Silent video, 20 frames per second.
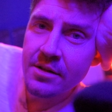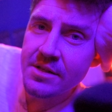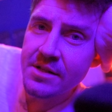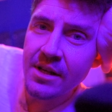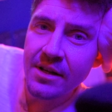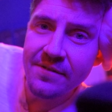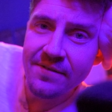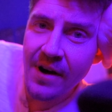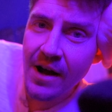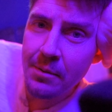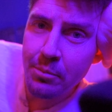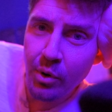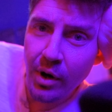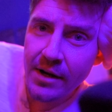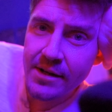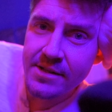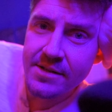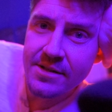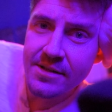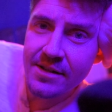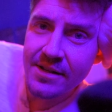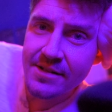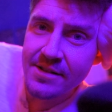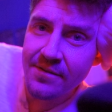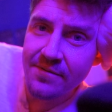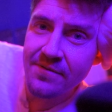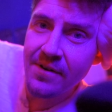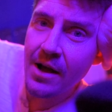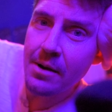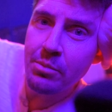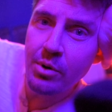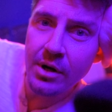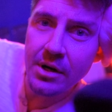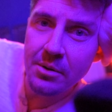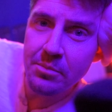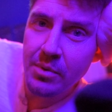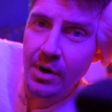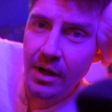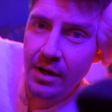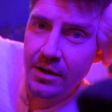This thing vibrates. It's a
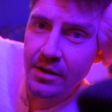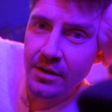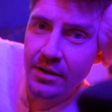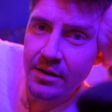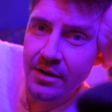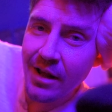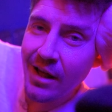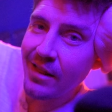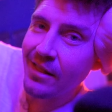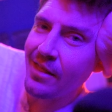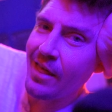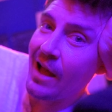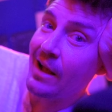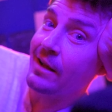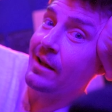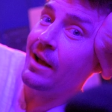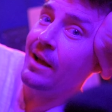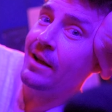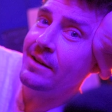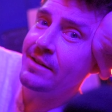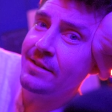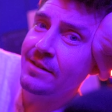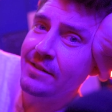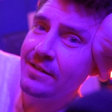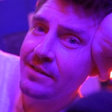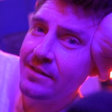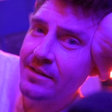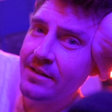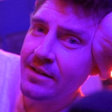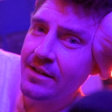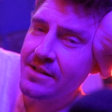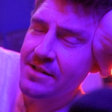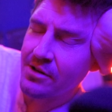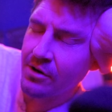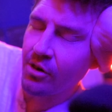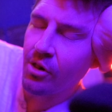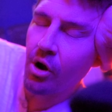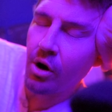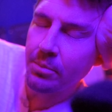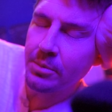vibrating bed. Not that kind, it's an
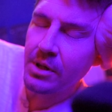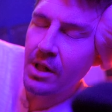alarm